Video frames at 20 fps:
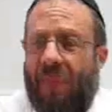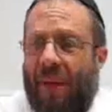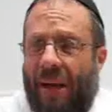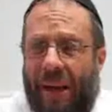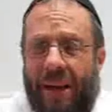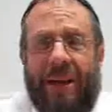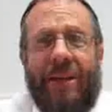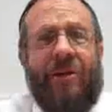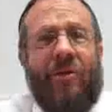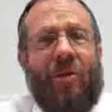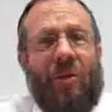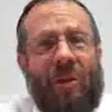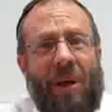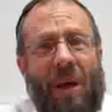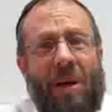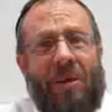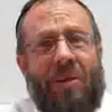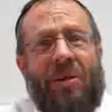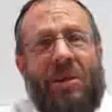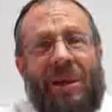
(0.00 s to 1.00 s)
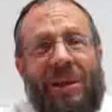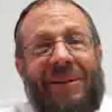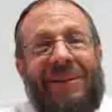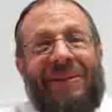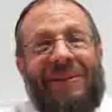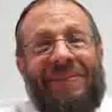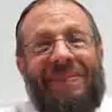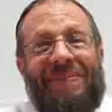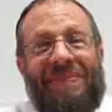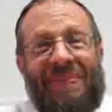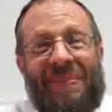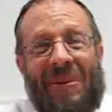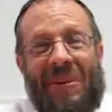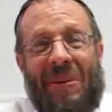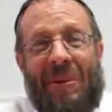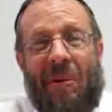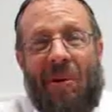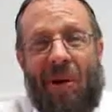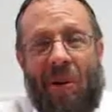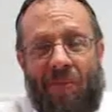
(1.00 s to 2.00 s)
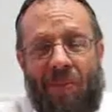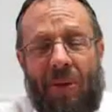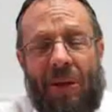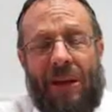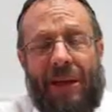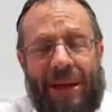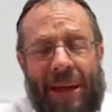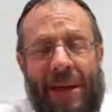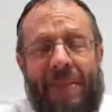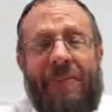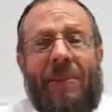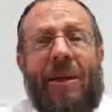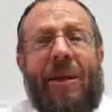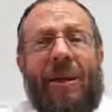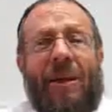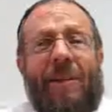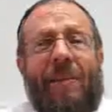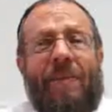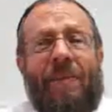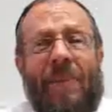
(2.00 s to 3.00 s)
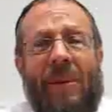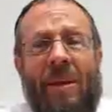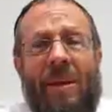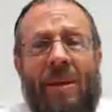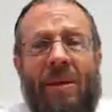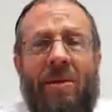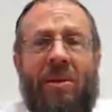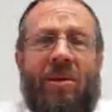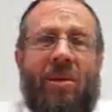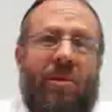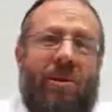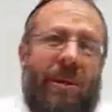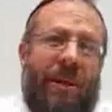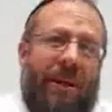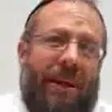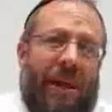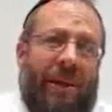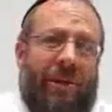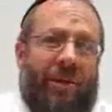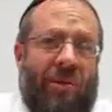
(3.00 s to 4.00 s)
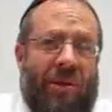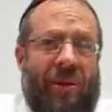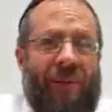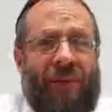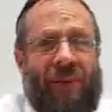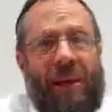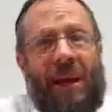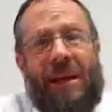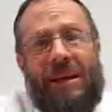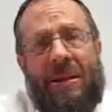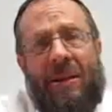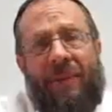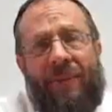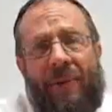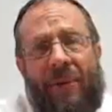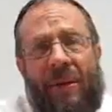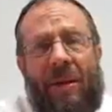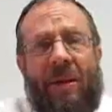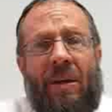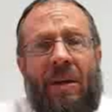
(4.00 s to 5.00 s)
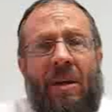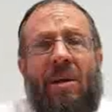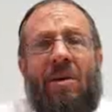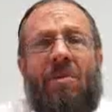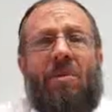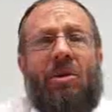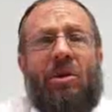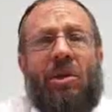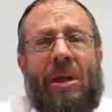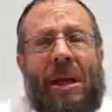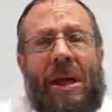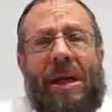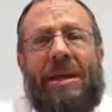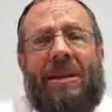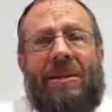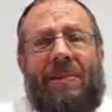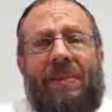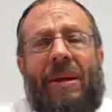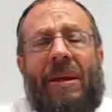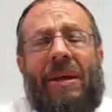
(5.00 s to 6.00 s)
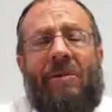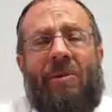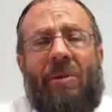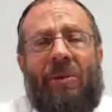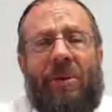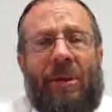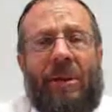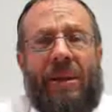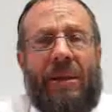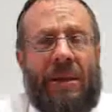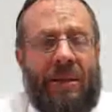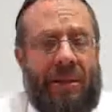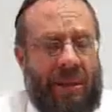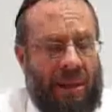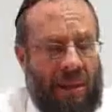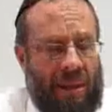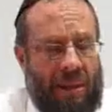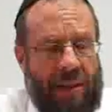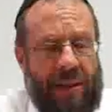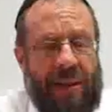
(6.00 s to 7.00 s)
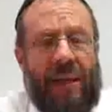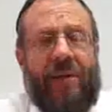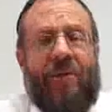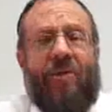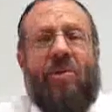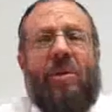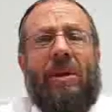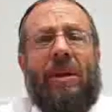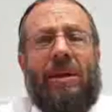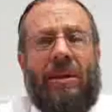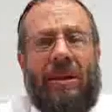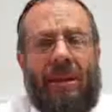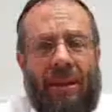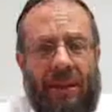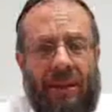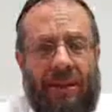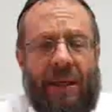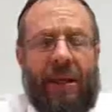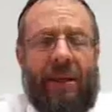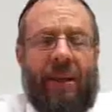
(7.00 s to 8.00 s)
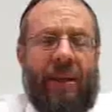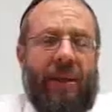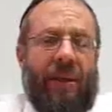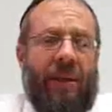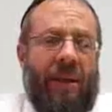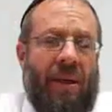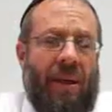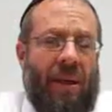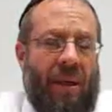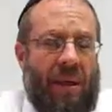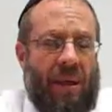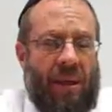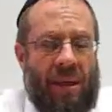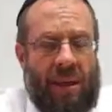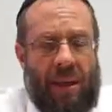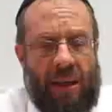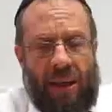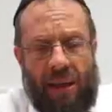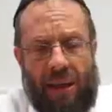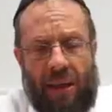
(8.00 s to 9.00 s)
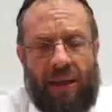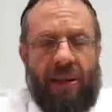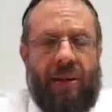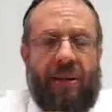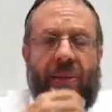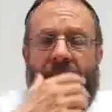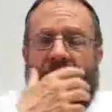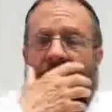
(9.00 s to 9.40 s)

an introduction or prolegomena to the lectures on philosophy, which cast man within this naturalist setting. And